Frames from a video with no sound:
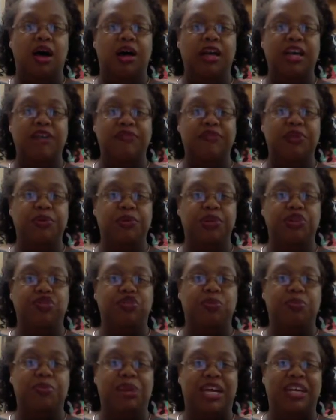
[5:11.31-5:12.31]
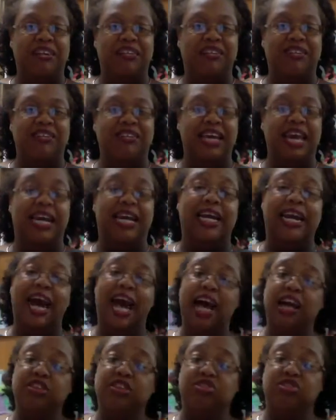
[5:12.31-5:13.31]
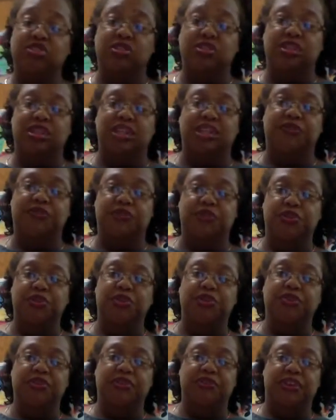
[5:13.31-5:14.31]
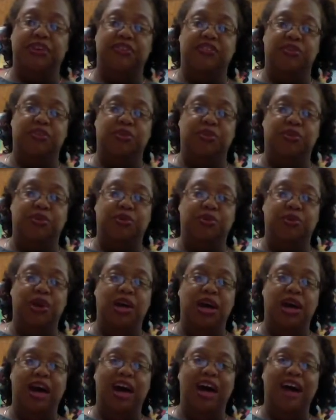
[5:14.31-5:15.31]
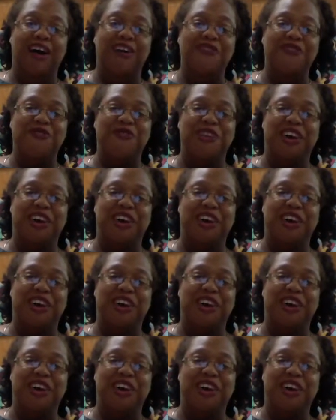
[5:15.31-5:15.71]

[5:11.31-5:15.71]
influential basis, and it actually, for those of us who have